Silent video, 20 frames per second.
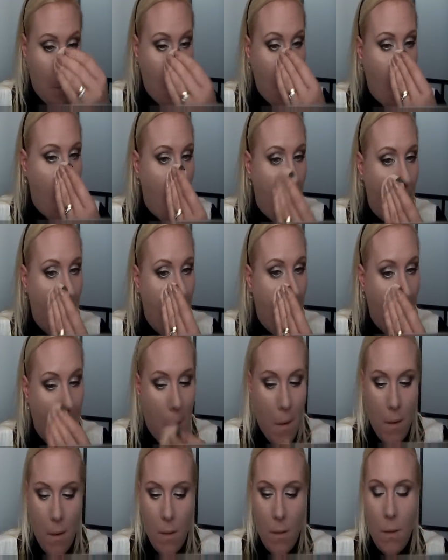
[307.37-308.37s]

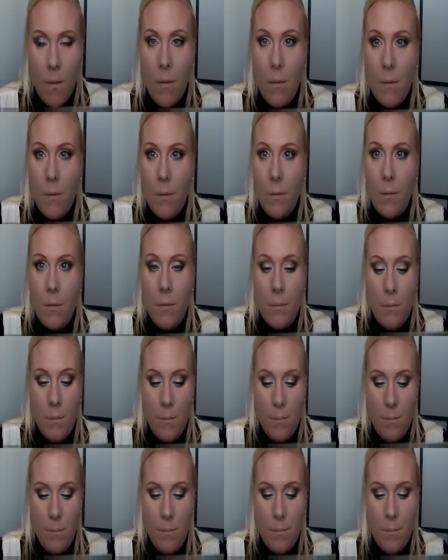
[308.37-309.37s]

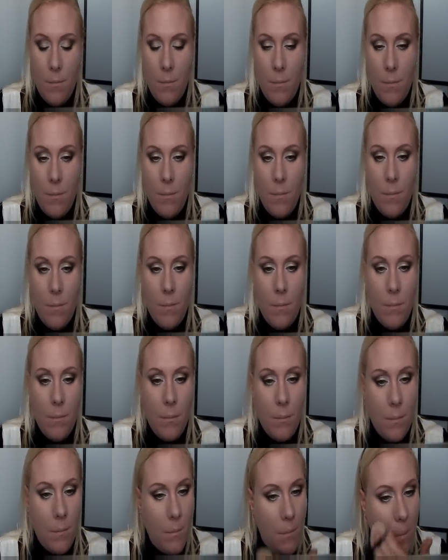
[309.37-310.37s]

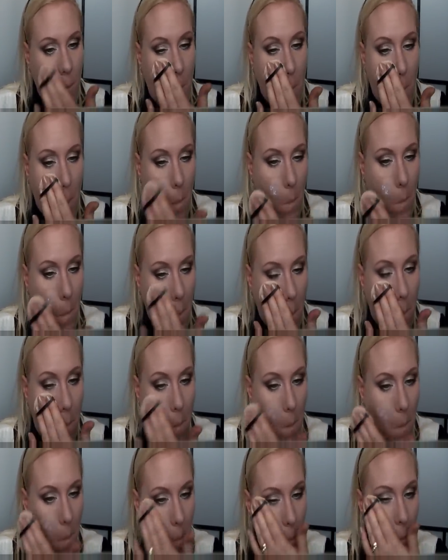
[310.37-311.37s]

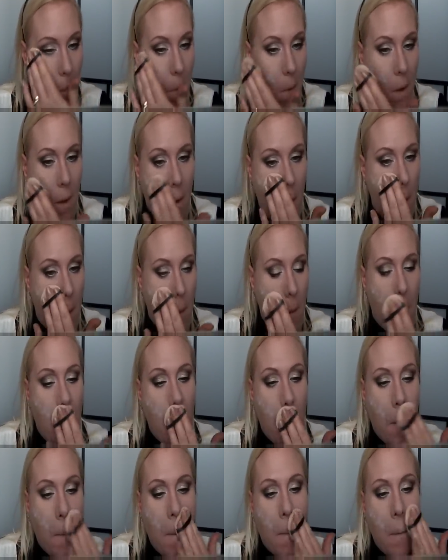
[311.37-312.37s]

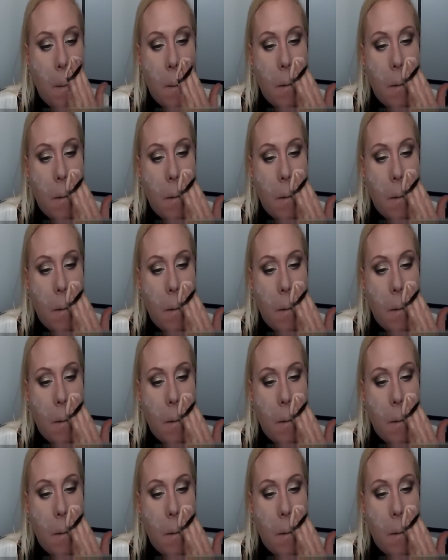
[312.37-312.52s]
No one is speaking in this clip.